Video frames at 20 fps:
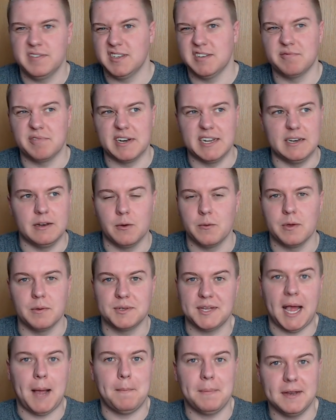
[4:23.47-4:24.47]
didn't really know it was
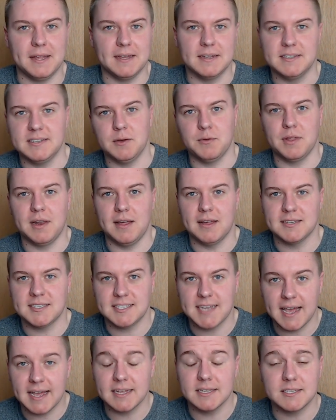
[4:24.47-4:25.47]
happening until the last
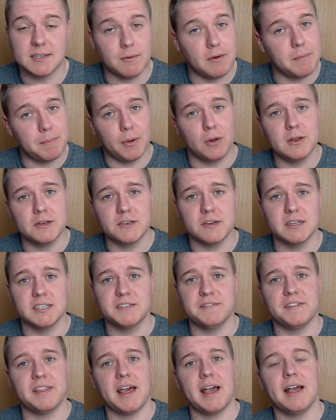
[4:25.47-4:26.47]
second, so I apologise
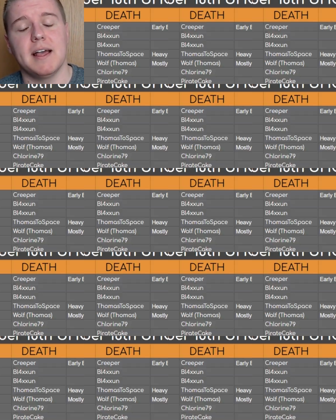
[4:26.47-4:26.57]
for that.